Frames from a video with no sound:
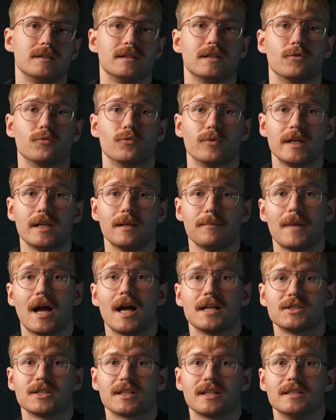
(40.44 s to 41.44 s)
the real
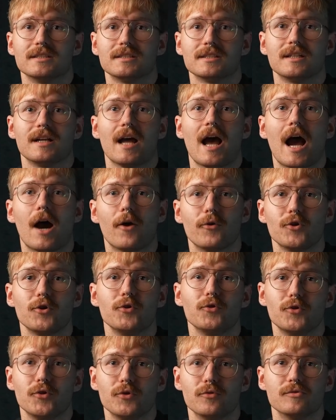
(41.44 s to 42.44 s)
magic is in how
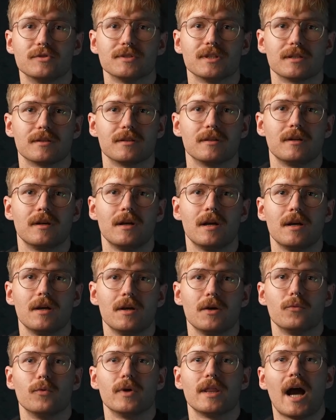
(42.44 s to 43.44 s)
you use it.
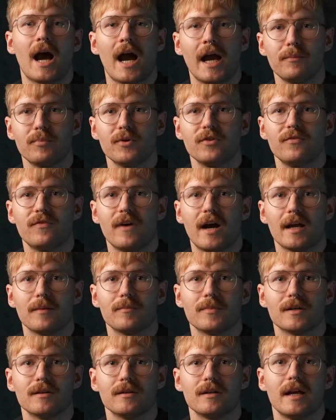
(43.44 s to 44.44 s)
With hybrid
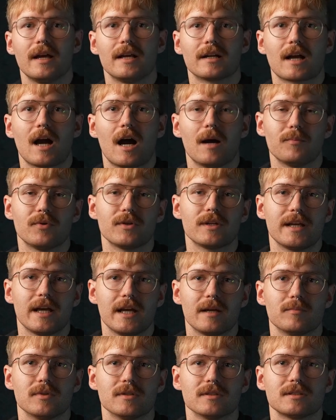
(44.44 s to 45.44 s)
fiber and copper
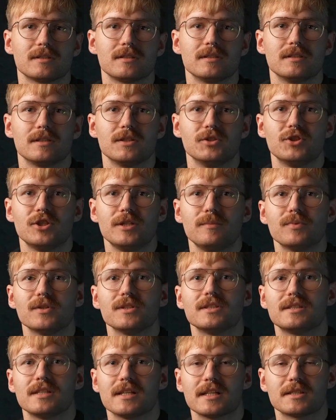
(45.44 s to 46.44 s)
cables, the
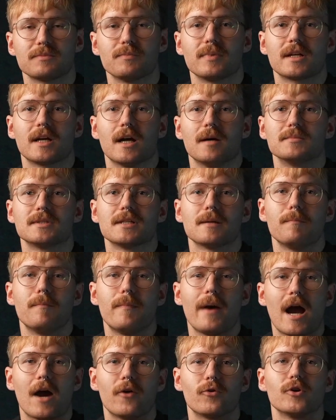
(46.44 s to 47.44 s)
GPER 6 becomes a
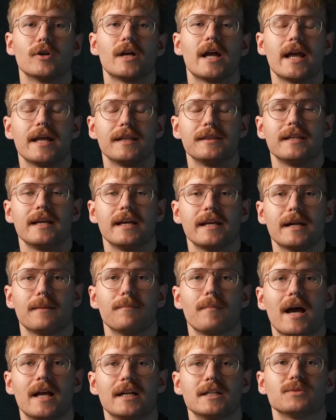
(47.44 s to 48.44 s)
power and data
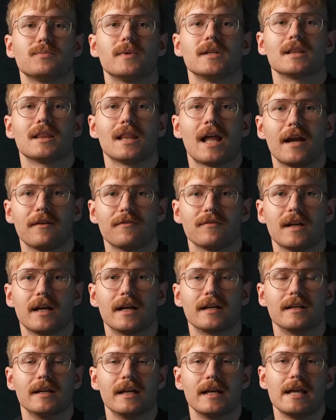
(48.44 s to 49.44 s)
management
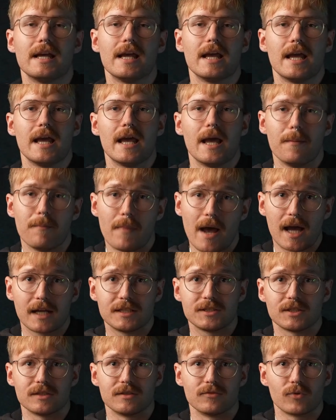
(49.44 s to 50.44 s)
lifeline
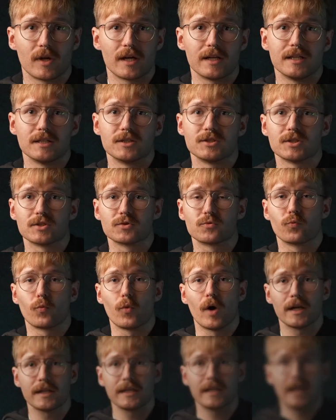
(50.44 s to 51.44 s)
Imagine running just
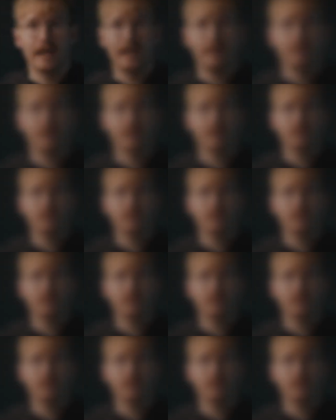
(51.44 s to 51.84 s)
one cable